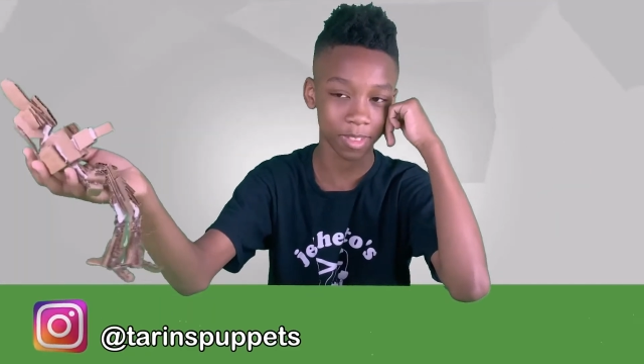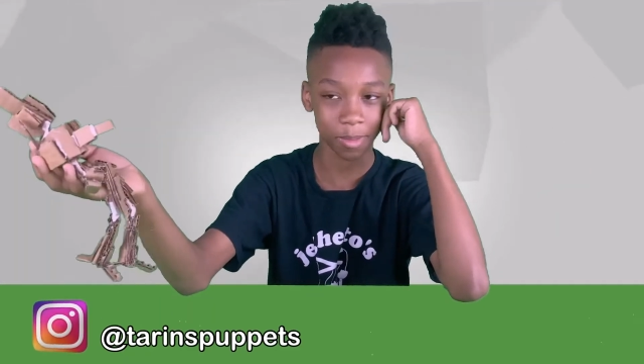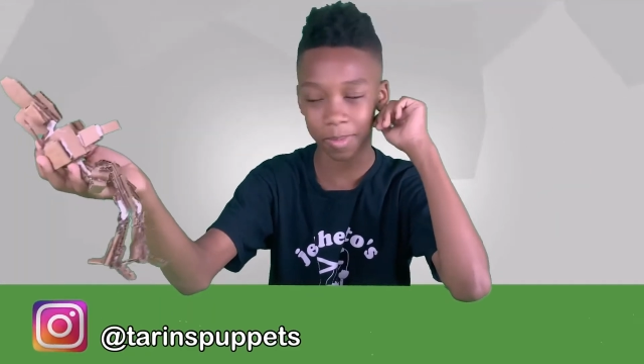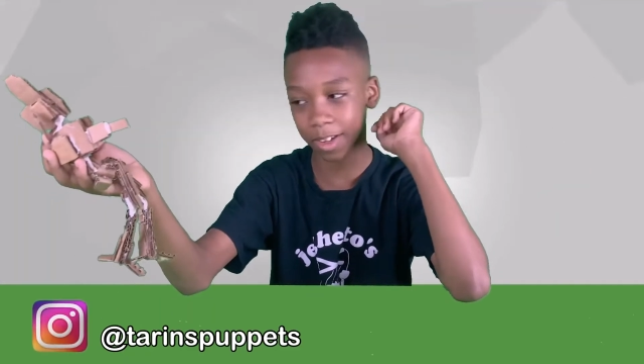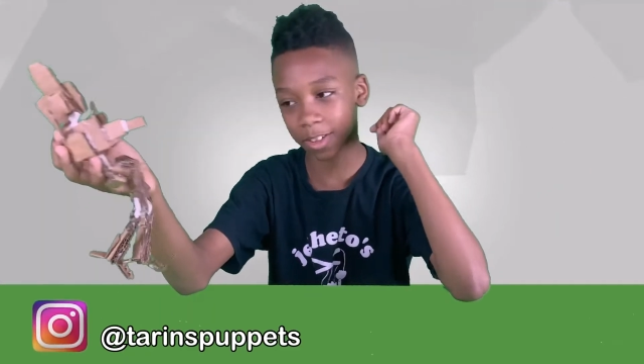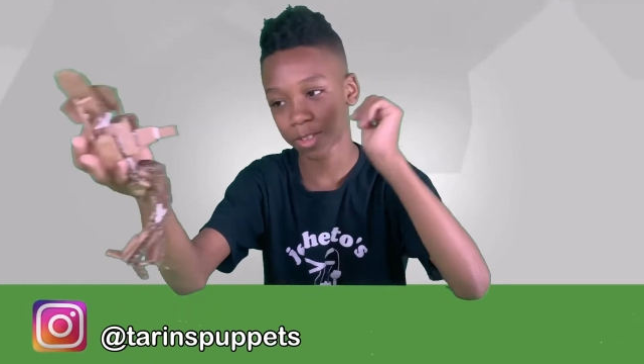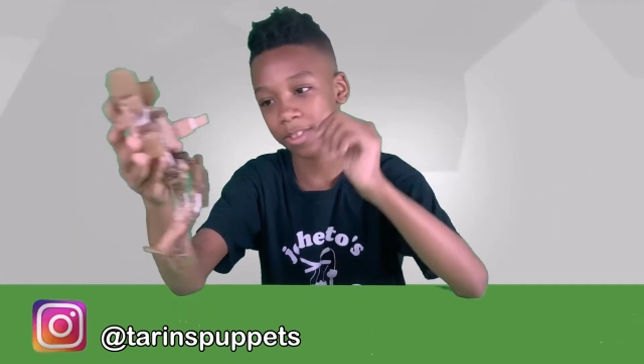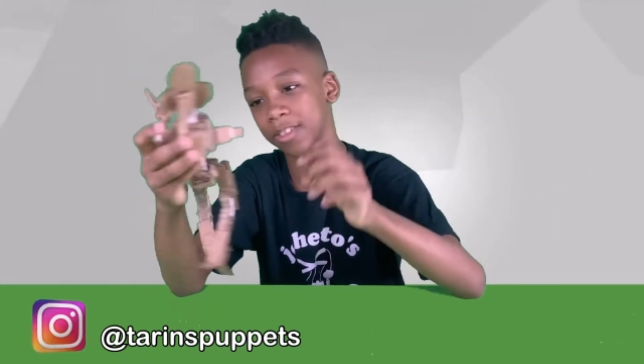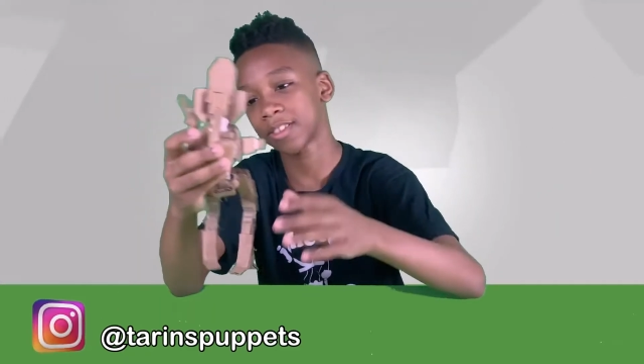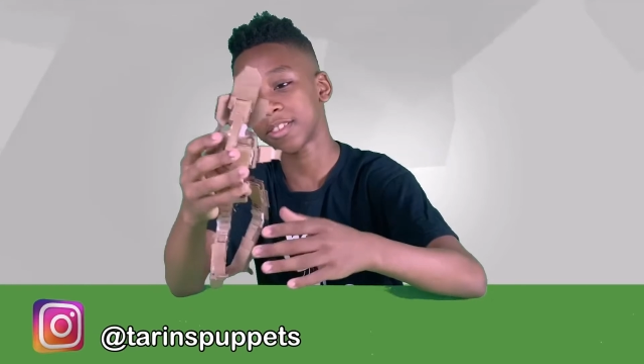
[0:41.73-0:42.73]
Okay, cool.
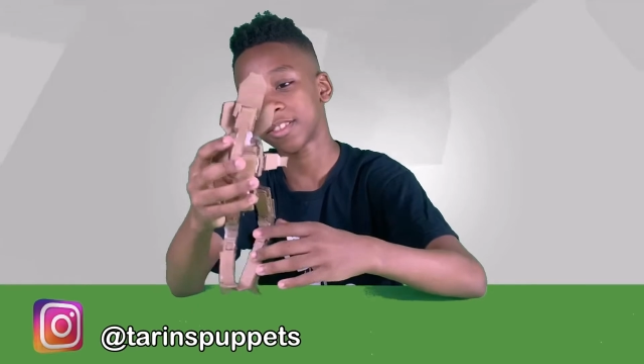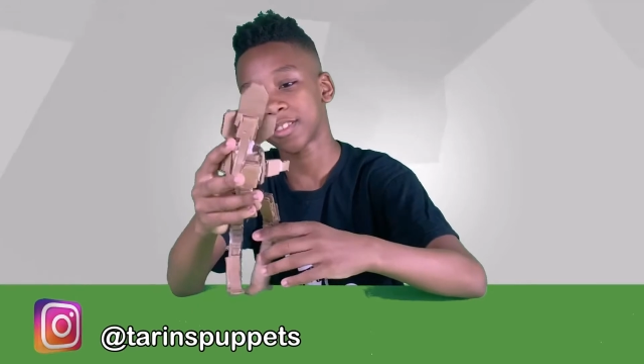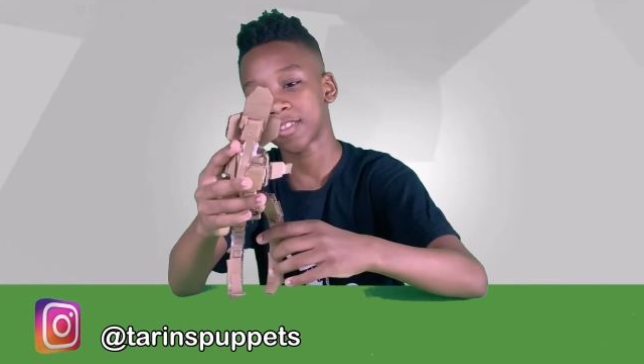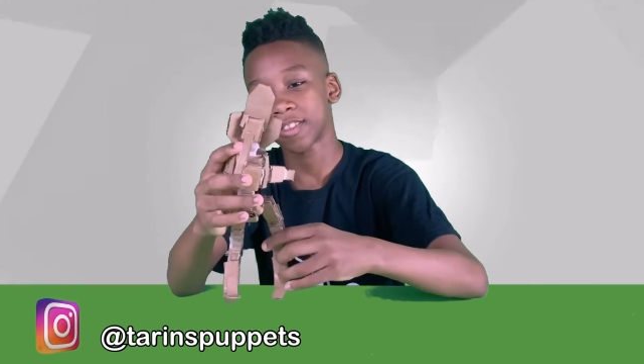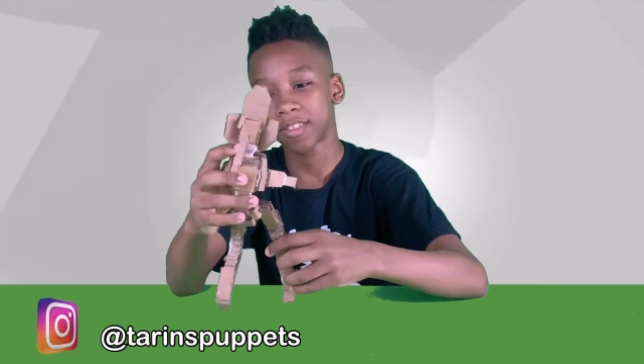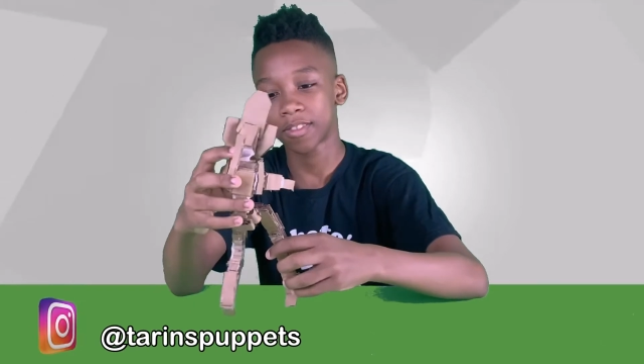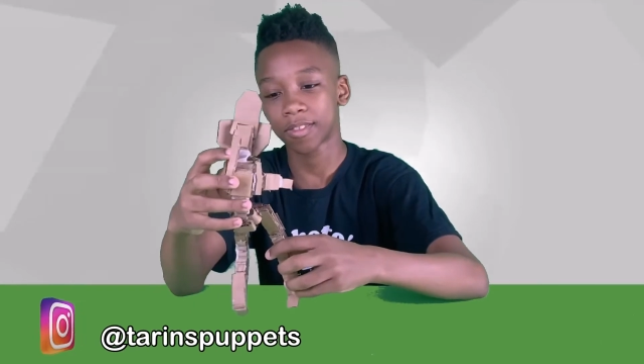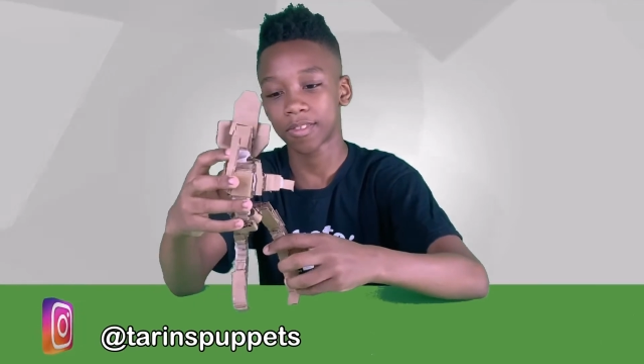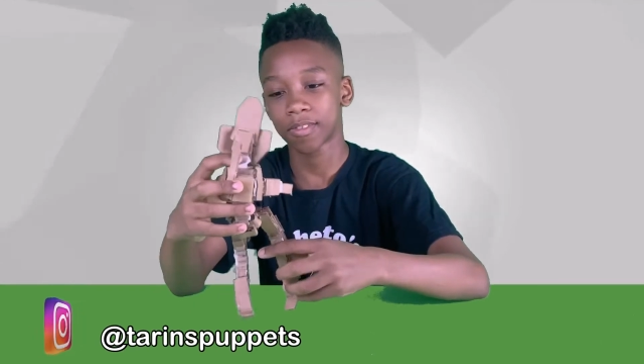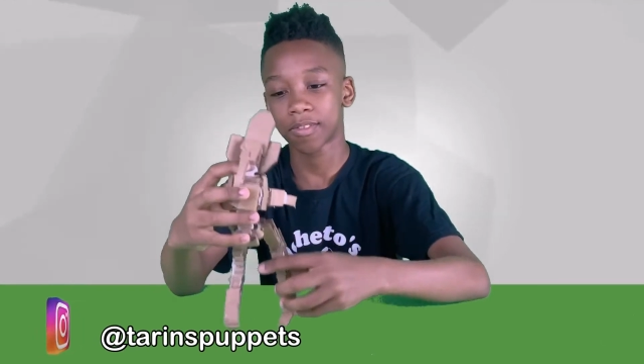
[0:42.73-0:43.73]
So
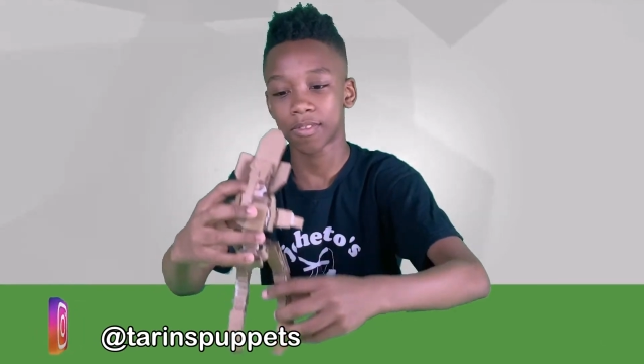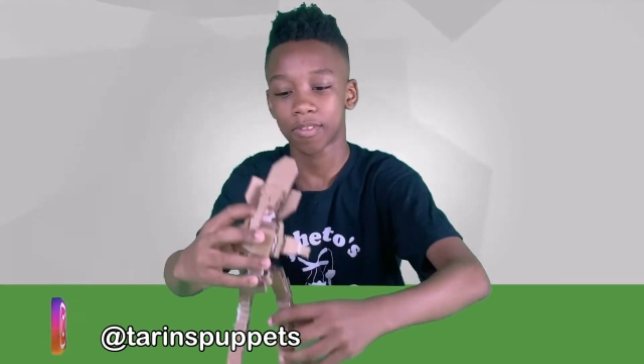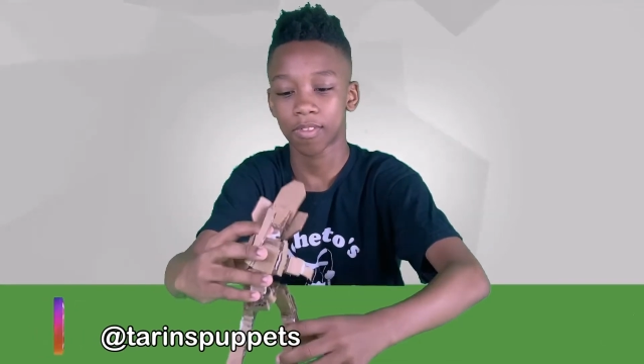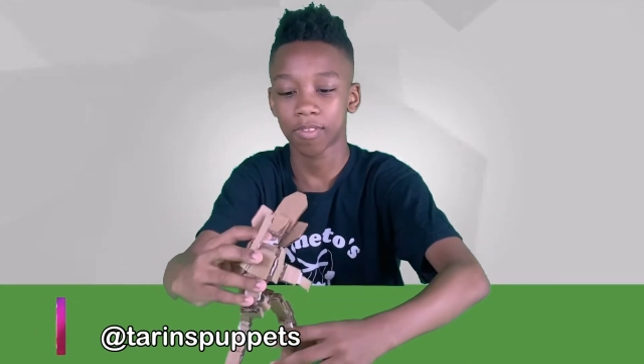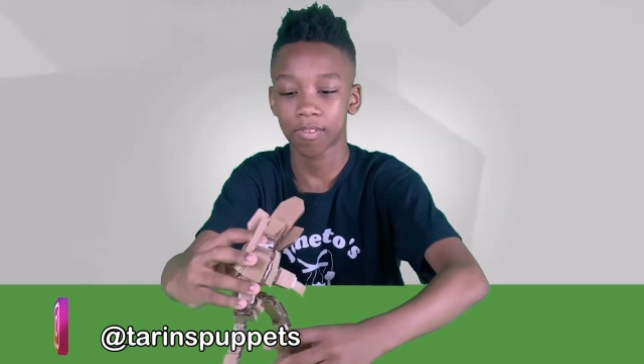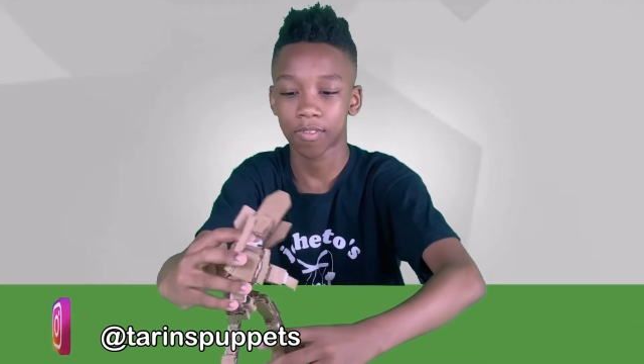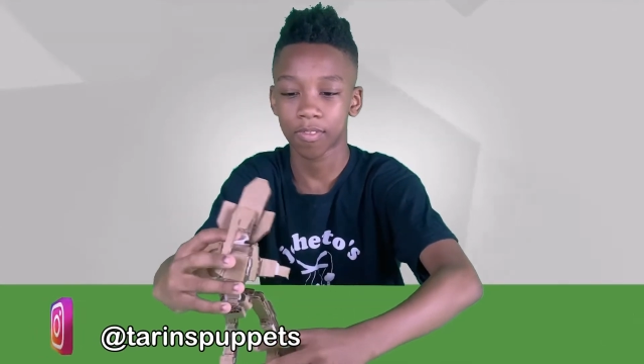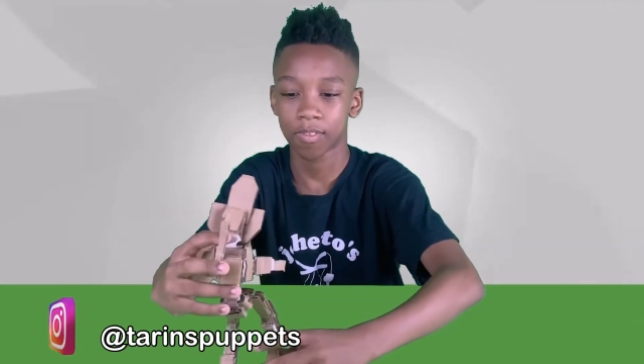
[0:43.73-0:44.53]
what's the tape part?